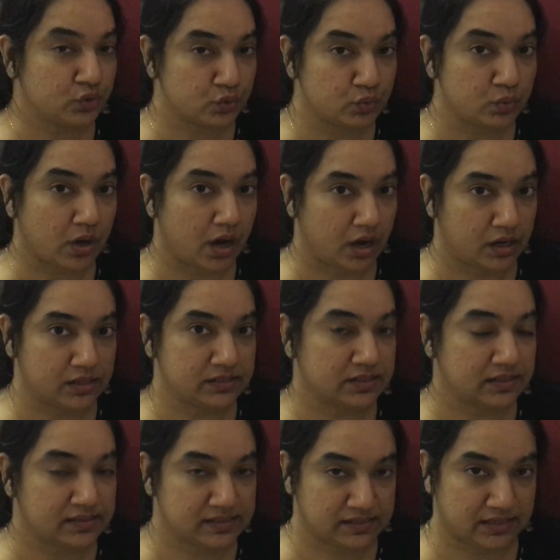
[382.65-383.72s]
two
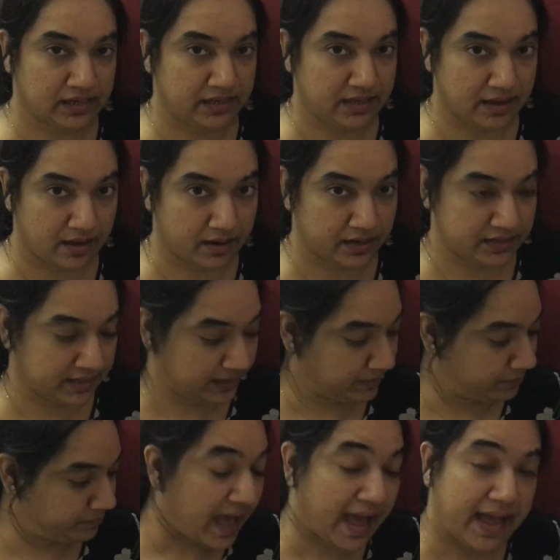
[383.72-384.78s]
hours study hour time.